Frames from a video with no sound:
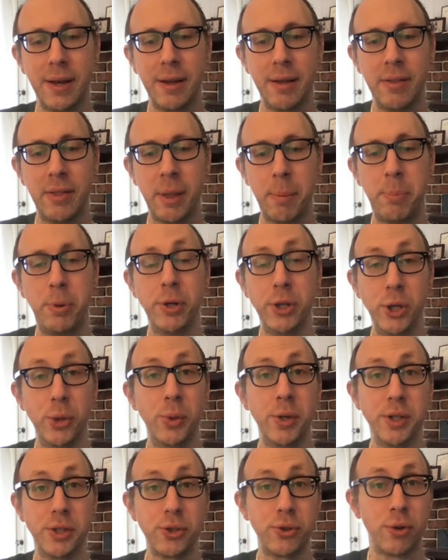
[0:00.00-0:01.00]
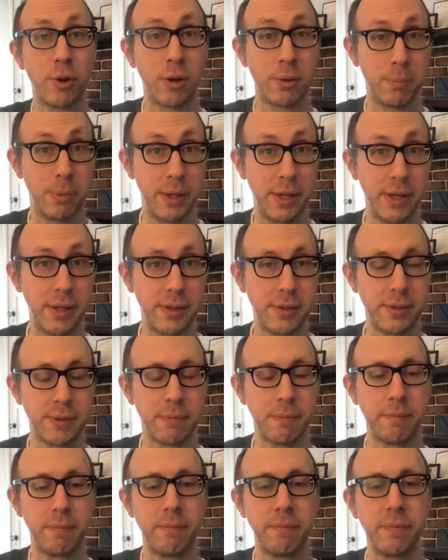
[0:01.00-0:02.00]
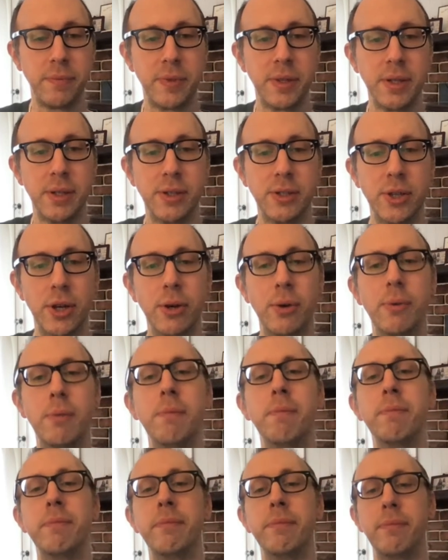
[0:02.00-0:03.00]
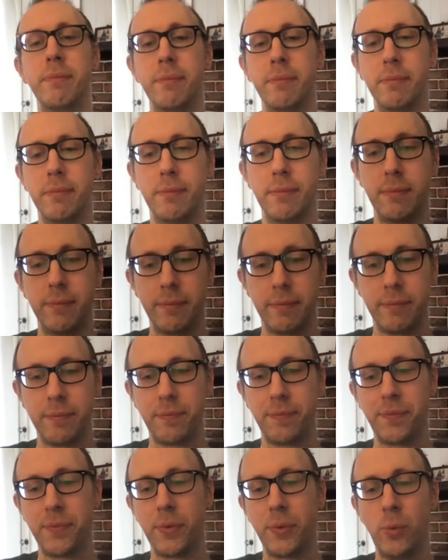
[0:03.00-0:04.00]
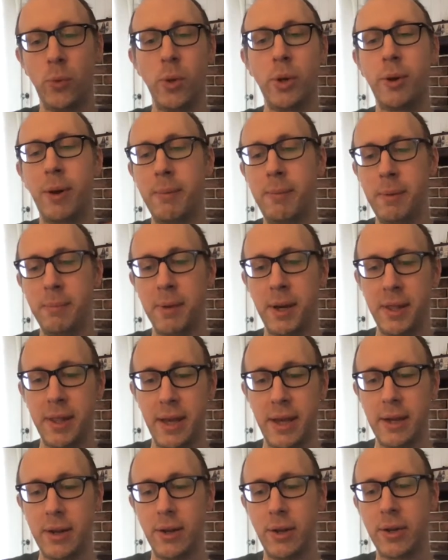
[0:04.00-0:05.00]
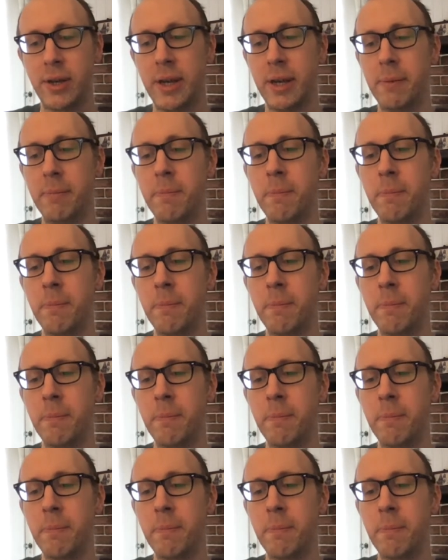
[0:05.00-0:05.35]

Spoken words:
that put you in a strong place. So what do I mean by that? Okay.